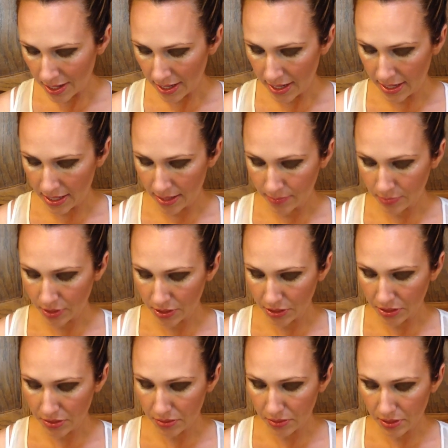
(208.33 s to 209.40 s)
And I'm going
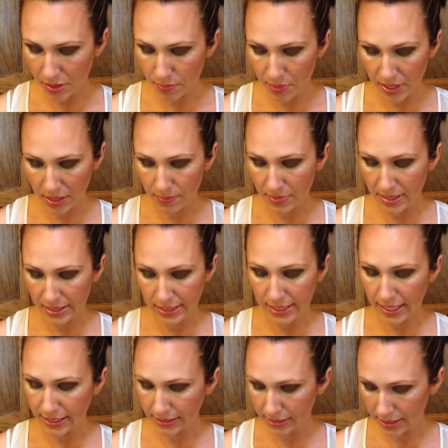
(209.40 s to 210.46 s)
to use the pigment
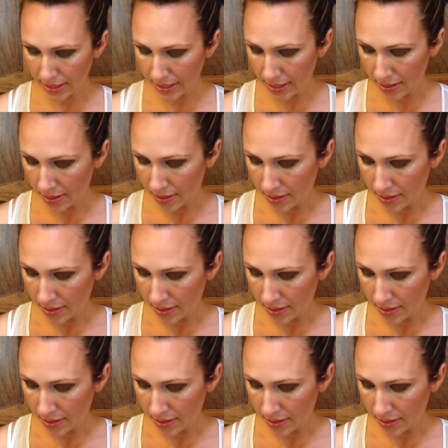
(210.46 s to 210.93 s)
Sexy.